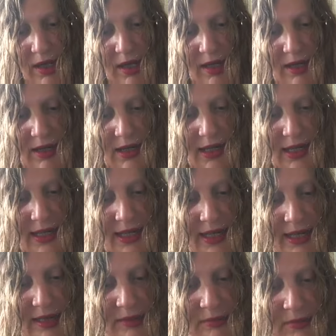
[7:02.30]

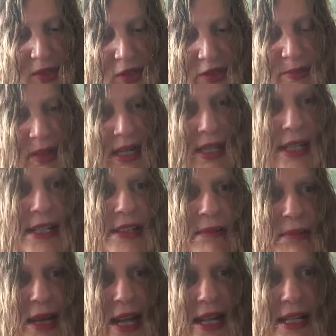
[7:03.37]
I locked my legs in
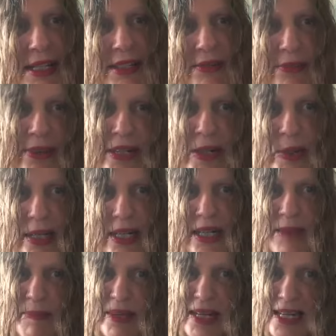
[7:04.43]
place very quickly,
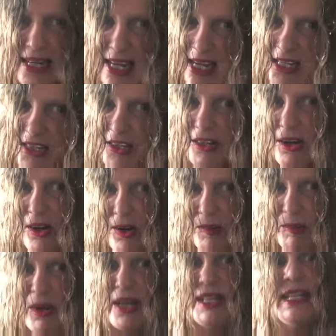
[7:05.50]
but I landed on
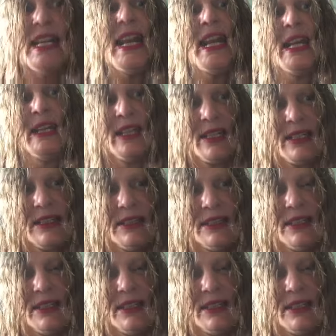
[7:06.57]
my neck.